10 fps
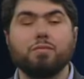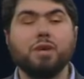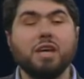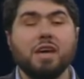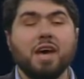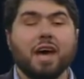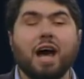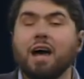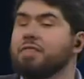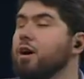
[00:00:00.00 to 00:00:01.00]
me, and
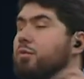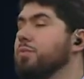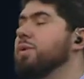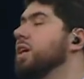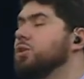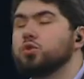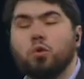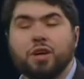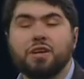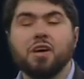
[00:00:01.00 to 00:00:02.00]
I thought would be
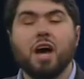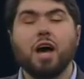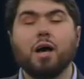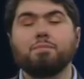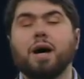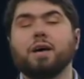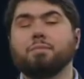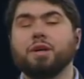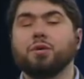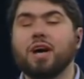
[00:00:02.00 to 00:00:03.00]
enjoyed
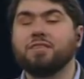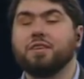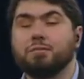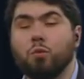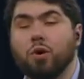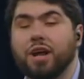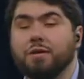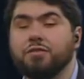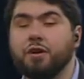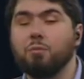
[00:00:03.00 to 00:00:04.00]
by you guys this morning.
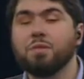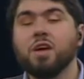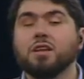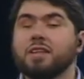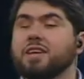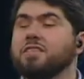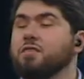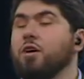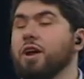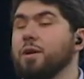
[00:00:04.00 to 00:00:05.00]
So let's get started.